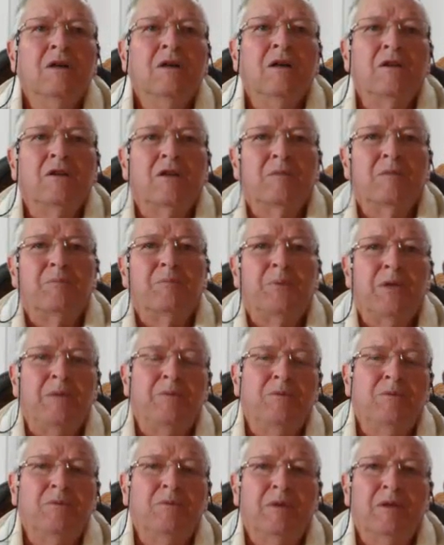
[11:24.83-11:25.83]
A lot of
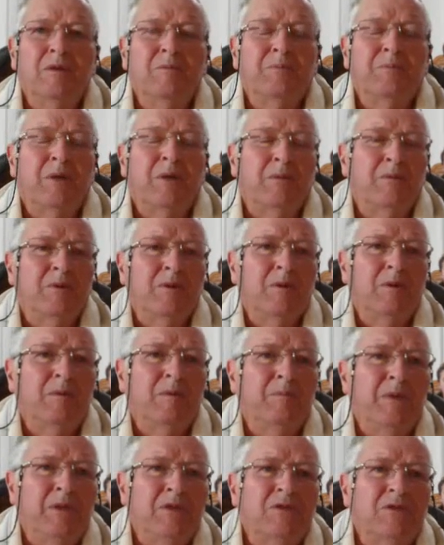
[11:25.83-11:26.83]
people, one of the probably the
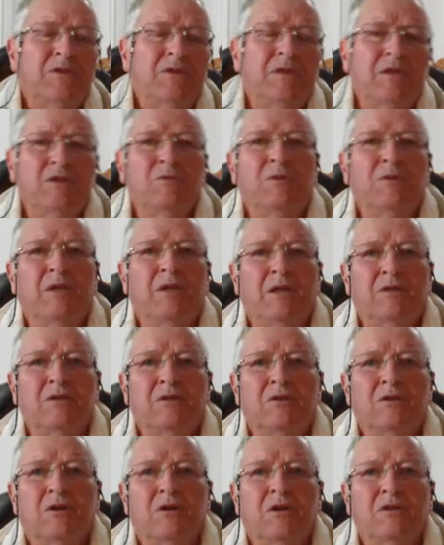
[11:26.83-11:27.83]
biggest things we had to
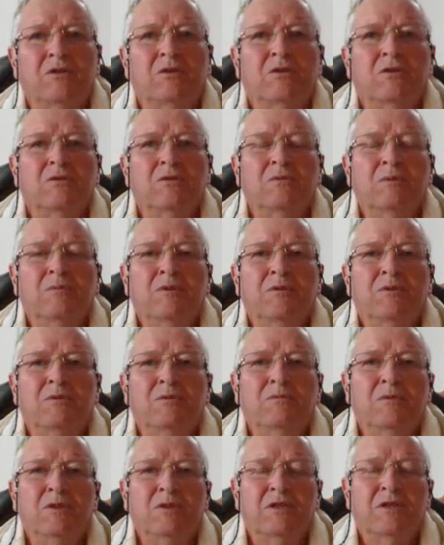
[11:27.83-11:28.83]
die to when we
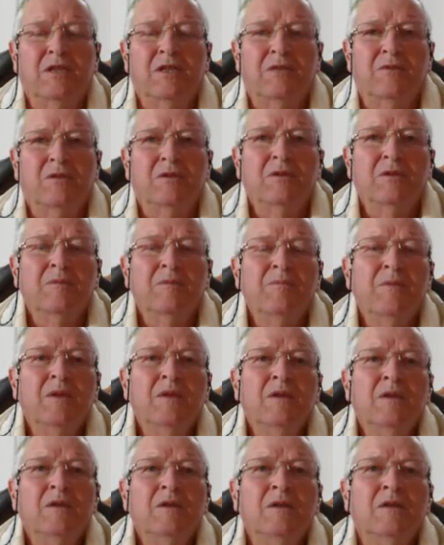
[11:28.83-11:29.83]
discovered
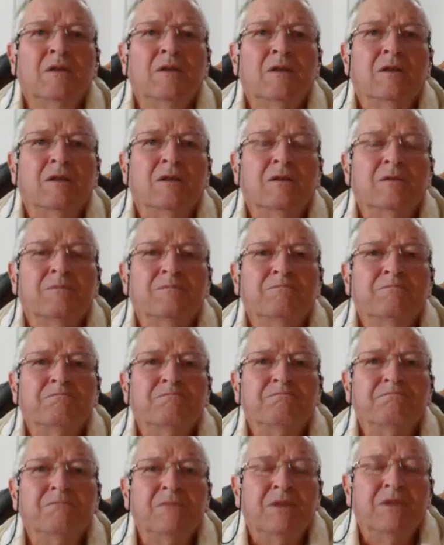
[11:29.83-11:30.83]
uh,
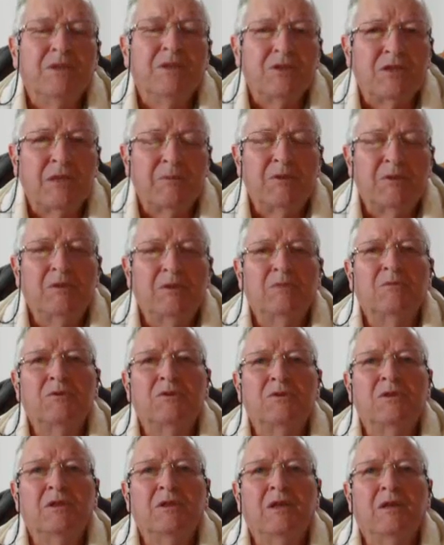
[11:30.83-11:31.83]
the deception that
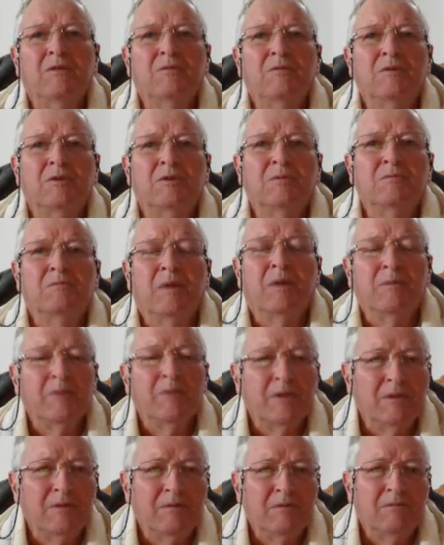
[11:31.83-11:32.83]
was there was
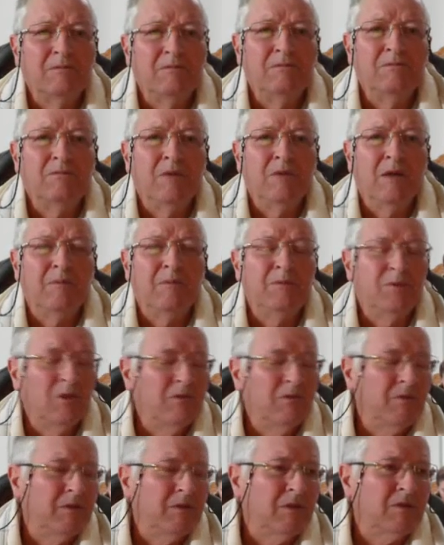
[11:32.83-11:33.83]
probably
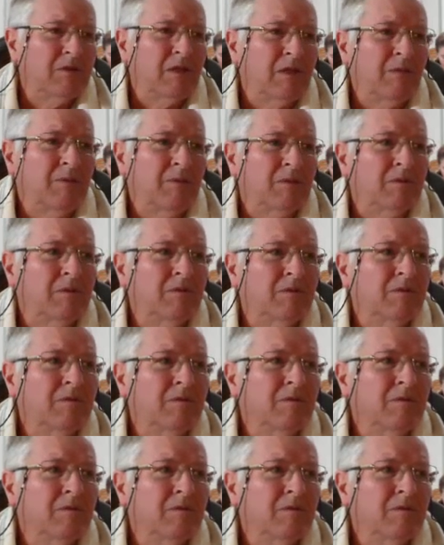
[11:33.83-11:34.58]
observing the Sabbath.